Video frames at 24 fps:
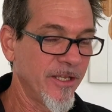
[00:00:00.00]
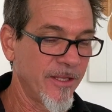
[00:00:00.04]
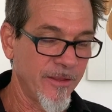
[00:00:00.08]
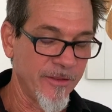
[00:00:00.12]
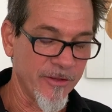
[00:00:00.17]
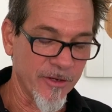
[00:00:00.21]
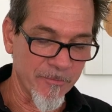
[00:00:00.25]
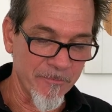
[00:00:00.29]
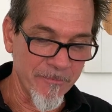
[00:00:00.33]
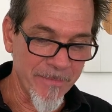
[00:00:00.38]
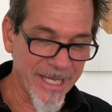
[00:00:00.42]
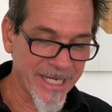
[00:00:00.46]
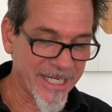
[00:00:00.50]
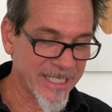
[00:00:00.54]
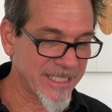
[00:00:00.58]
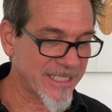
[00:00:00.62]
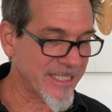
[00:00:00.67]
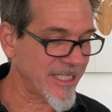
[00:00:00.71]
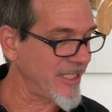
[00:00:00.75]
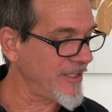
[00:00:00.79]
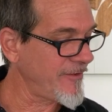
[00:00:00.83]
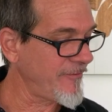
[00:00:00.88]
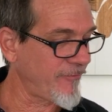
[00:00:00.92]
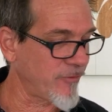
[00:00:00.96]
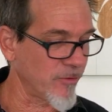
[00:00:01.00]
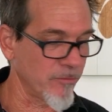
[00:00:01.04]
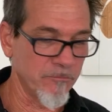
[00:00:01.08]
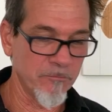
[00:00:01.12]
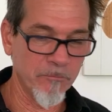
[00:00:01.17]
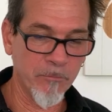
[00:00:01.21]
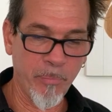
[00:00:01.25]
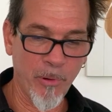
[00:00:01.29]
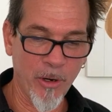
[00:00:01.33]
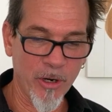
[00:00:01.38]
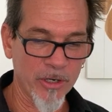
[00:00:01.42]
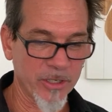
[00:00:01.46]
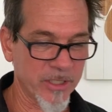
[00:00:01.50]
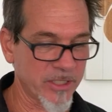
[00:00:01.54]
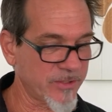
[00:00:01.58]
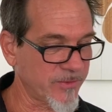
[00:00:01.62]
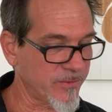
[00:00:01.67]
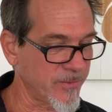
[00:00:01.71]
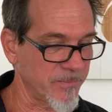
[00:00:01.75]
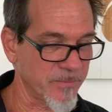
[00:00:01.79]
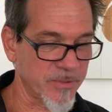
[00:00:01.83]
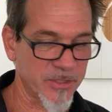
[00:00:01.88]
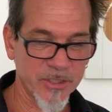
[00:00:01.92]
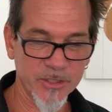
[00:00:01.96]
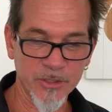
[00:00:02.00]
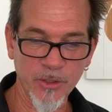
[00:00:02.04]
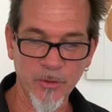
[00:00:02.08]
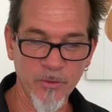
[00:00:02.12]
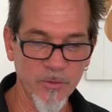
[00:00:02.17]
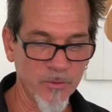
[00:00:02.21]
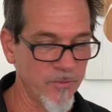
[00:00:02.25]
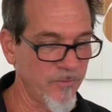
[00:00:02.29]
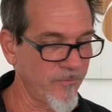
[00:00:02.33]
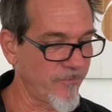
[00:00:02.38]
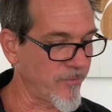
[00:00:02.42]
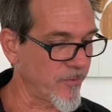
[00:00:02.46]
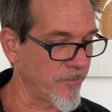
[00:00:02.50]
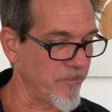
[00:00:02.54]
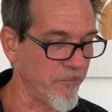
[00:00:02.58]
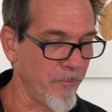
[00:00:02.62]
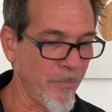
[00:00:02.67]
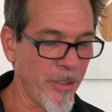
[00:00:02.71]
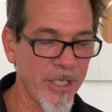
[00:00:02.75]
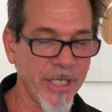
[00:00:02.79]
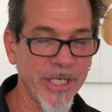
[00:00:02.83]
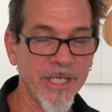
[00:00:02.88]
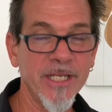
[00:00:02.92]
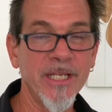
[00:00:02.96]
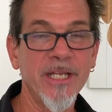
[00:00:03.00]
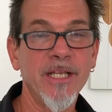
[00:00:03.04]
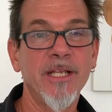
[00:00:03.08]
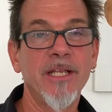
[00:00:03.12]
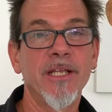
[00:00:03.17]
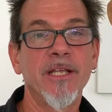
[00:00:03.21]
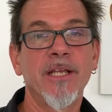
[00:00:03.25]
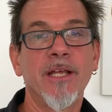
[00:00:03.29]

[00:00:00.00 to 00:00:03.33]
their medicine from barks, from stone, from mud.